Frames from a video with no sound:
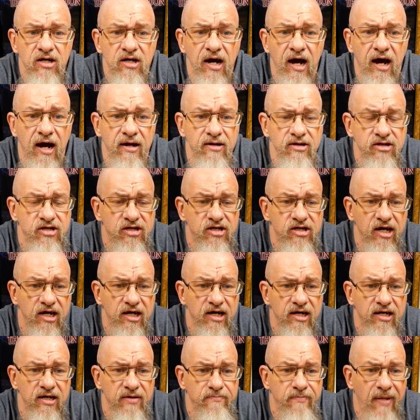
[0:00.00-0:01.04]
uh, um,
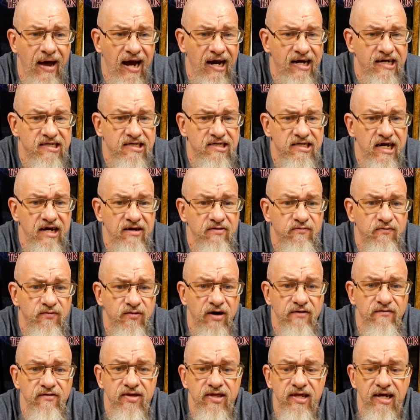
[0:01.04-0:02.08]
took a back seat for
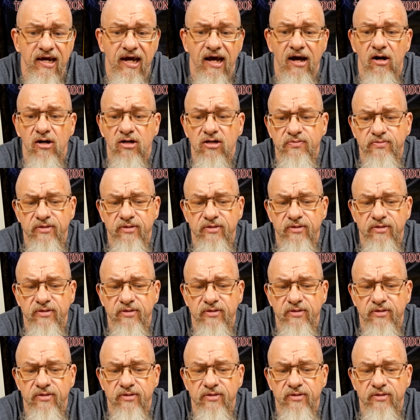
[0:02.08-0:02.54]
everything else.